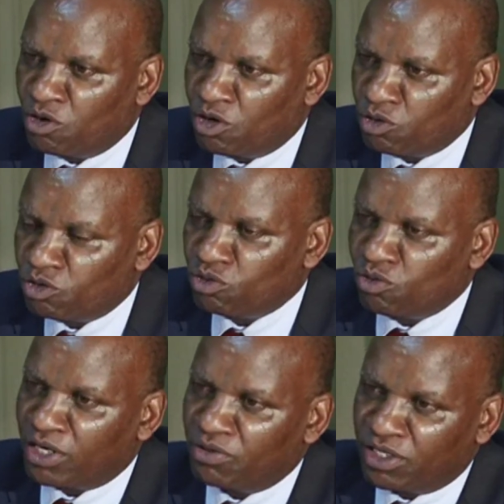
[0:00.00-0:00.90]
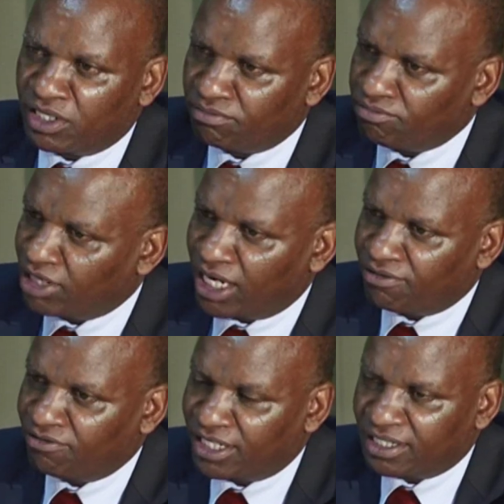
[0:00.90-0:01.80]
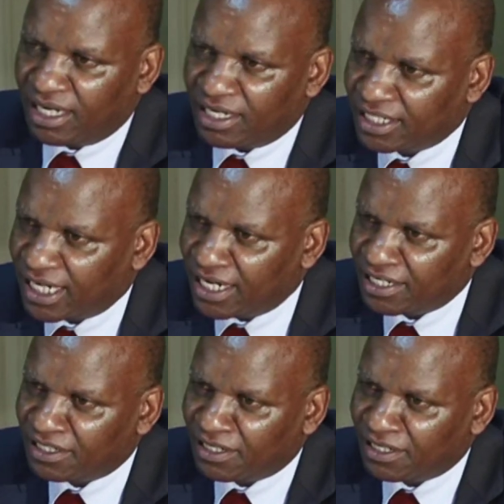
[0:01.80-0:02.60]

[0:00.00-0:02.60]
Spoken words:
or those who are doing like veterinary science.